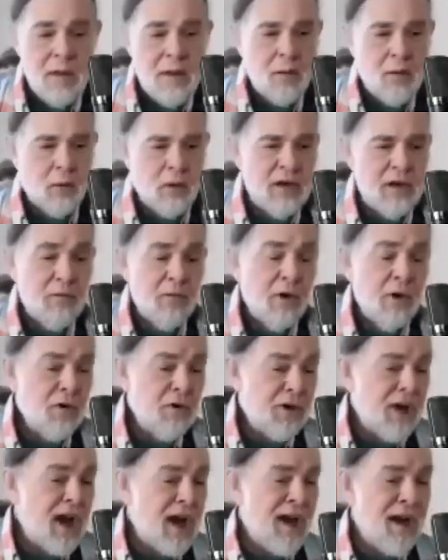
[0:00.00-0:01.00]
Well, he
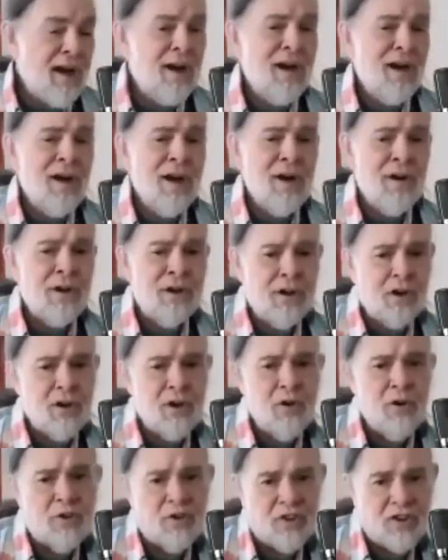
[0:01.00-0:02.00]
rode down the
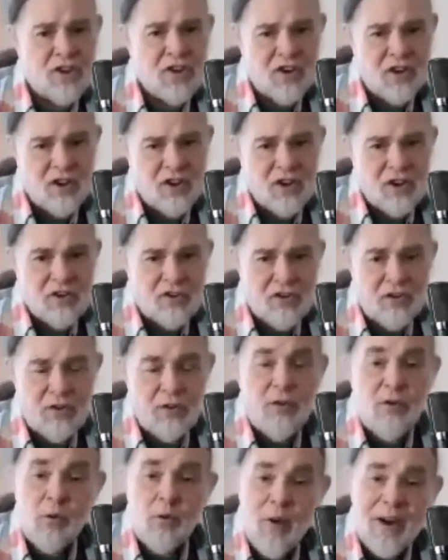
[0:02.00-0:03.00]
coast
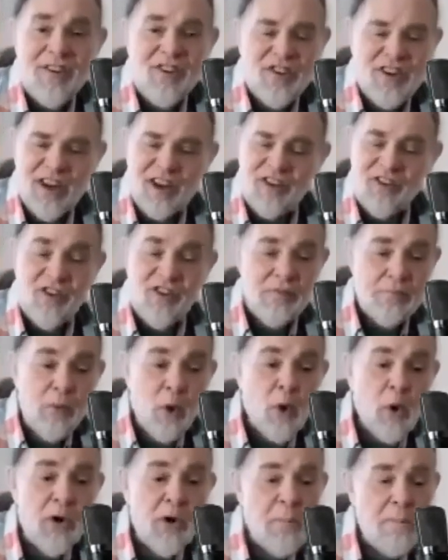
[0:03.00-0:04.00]
to the West Texas
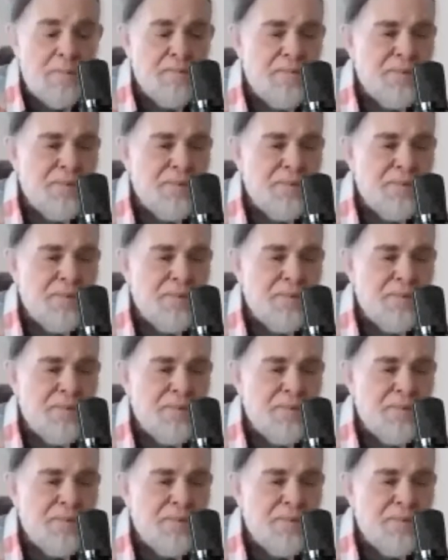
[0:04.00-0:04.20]
border,